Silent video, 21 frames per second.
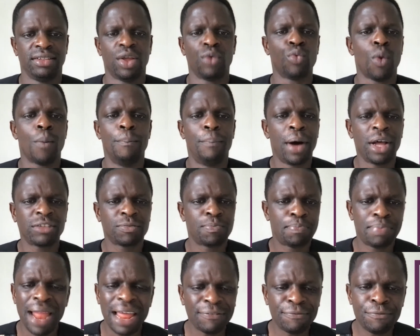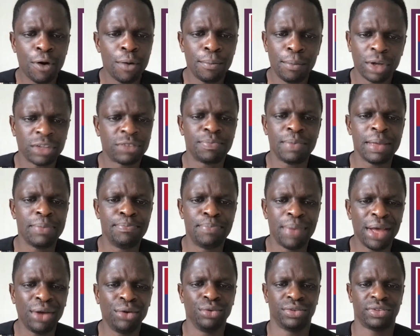The robust platform must be
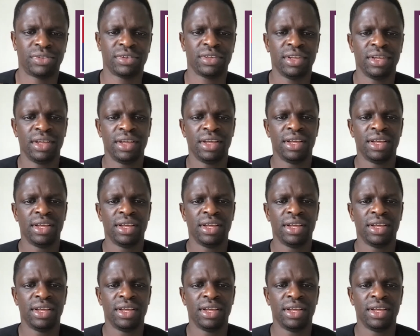built.